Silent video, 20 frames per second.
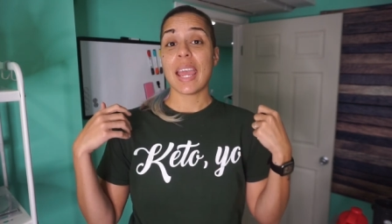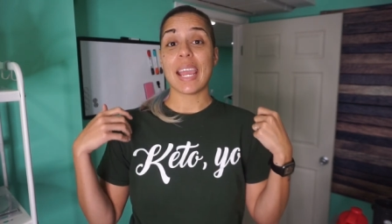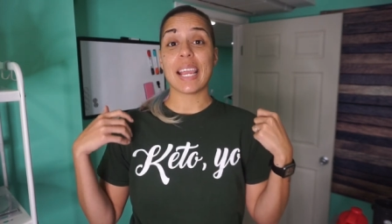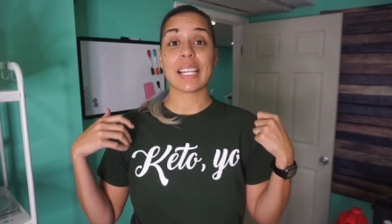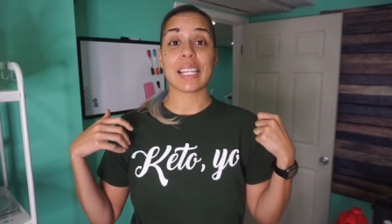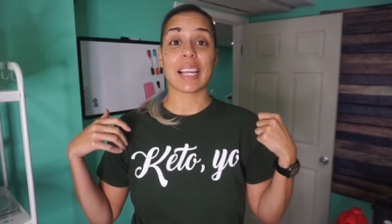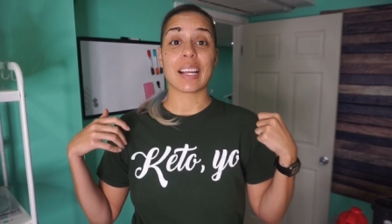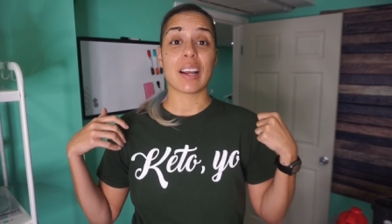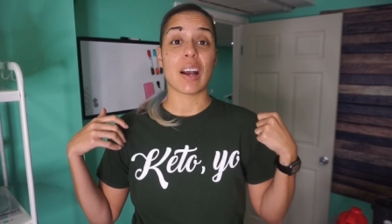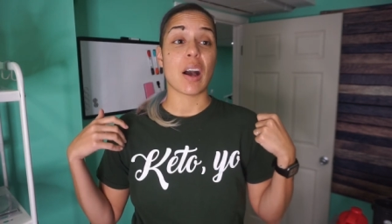
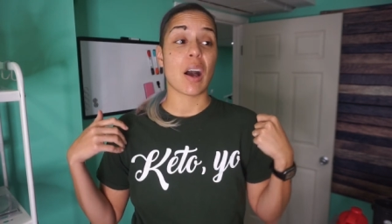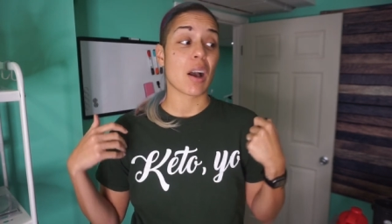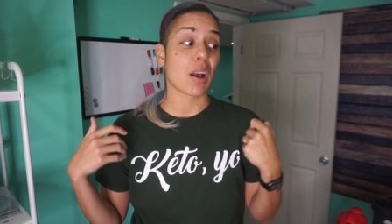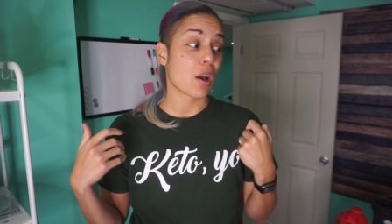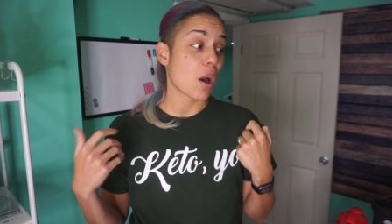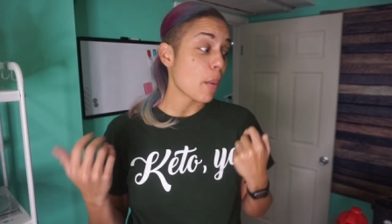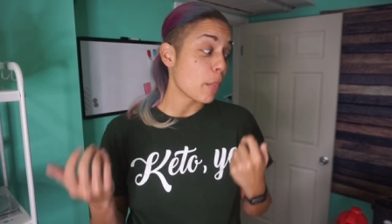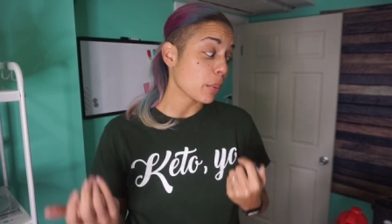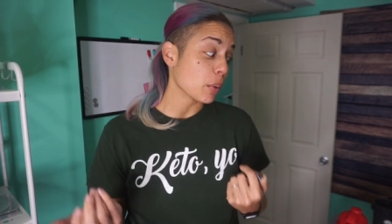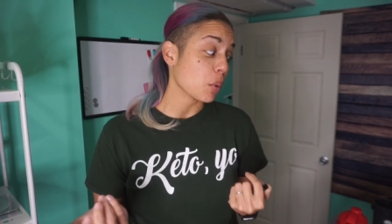in like a
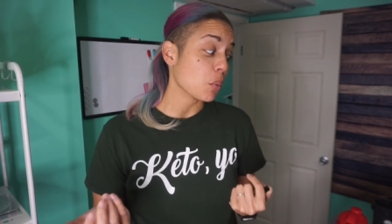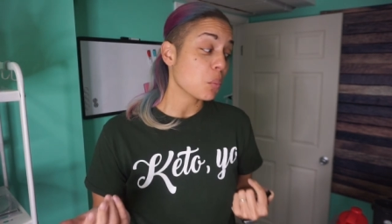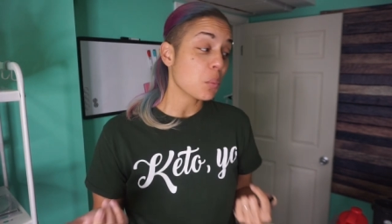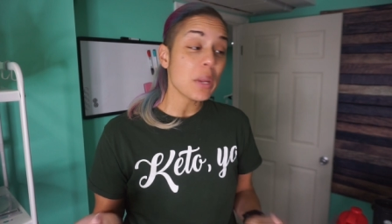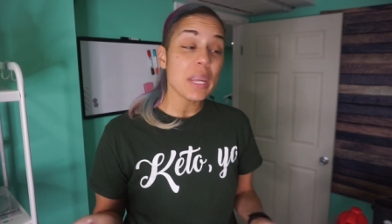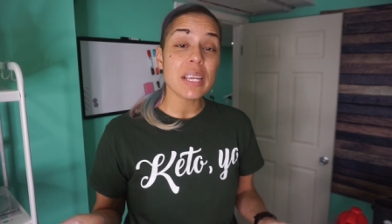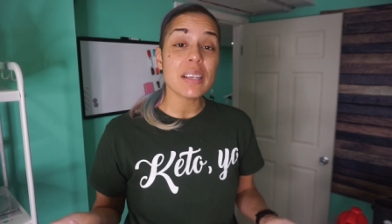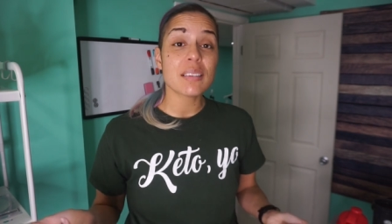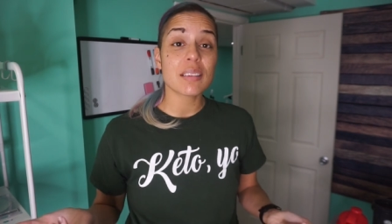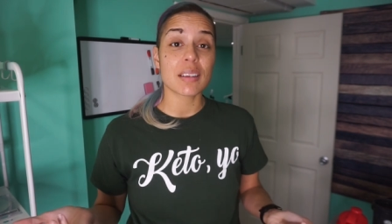couple of
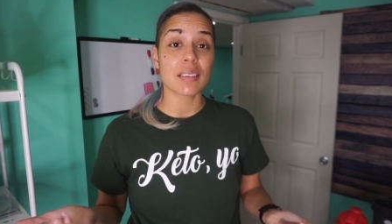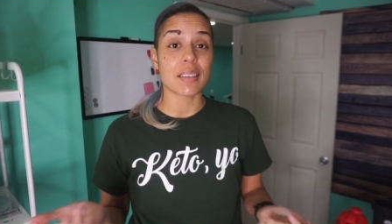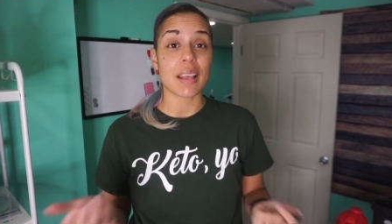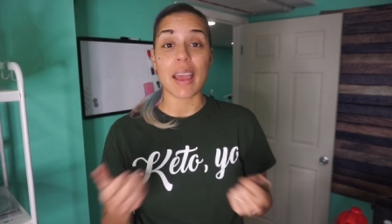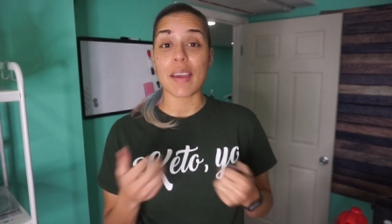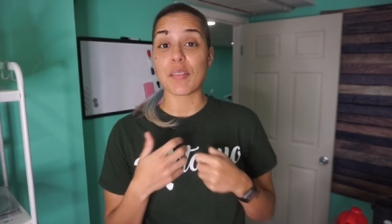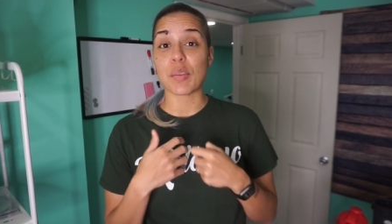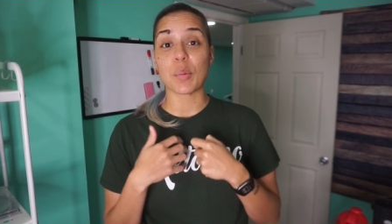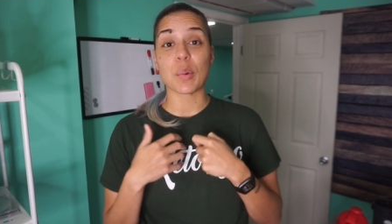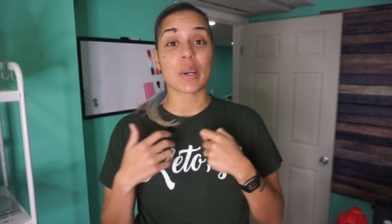weeks because I
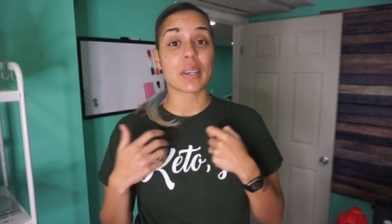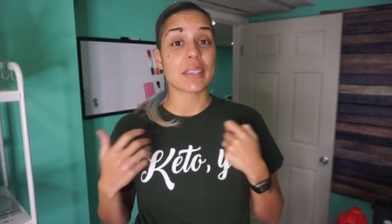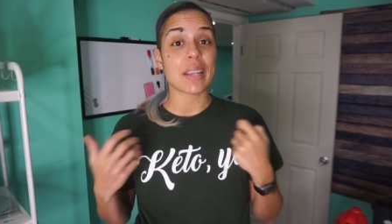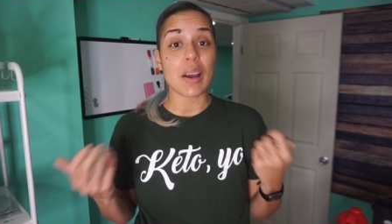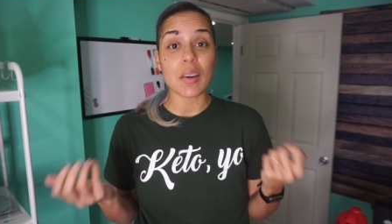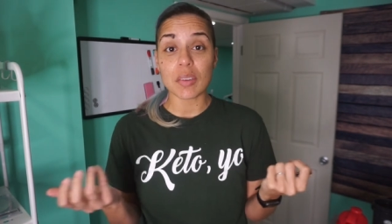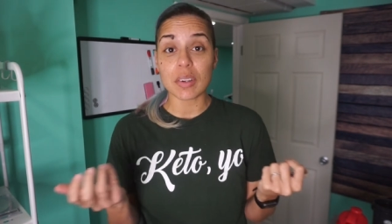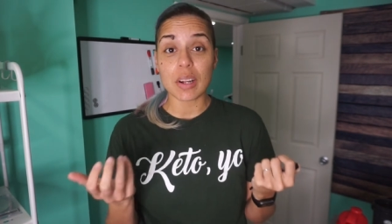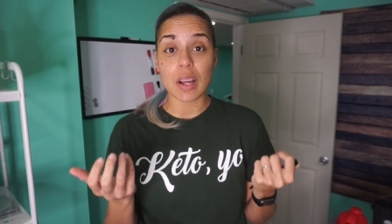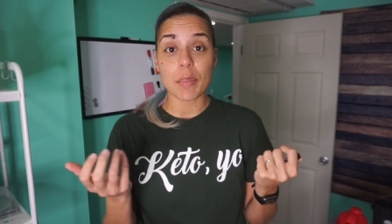haven't worked
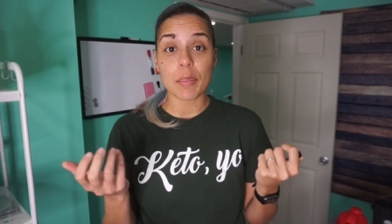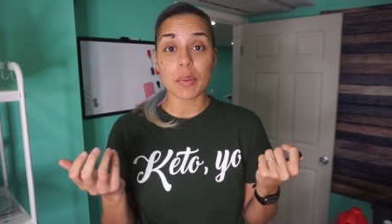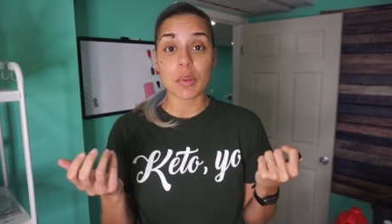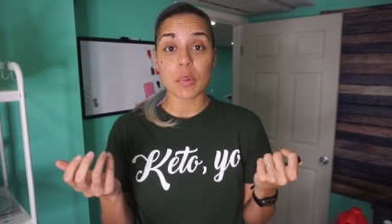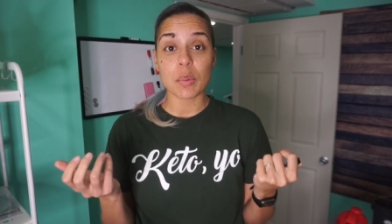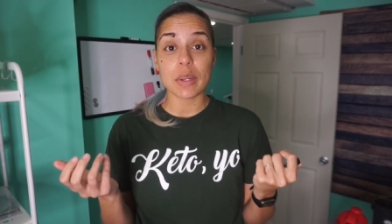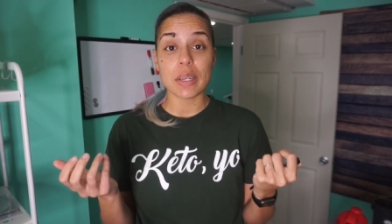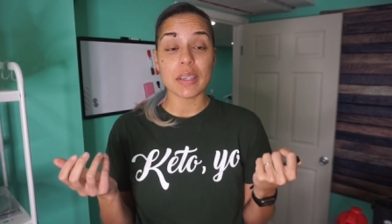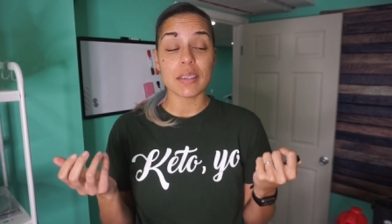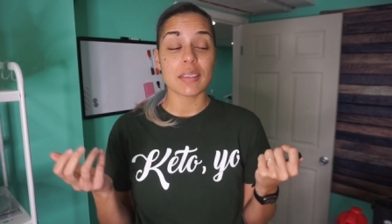out in a couple
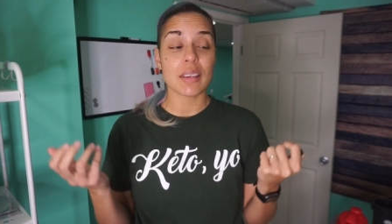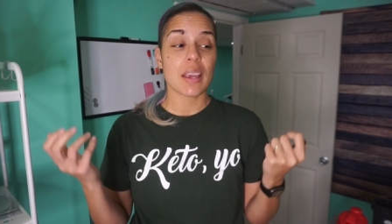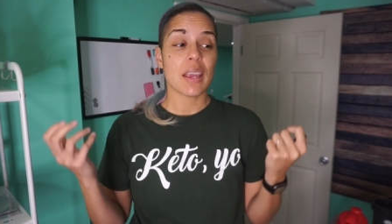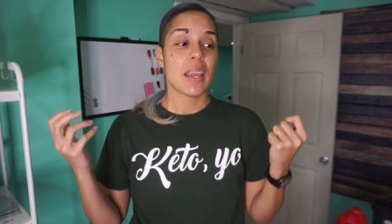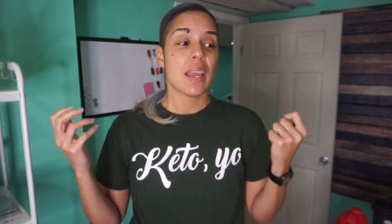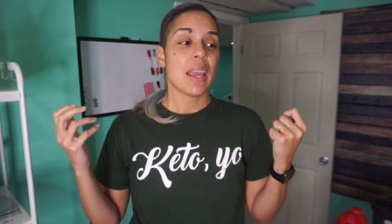of weeks.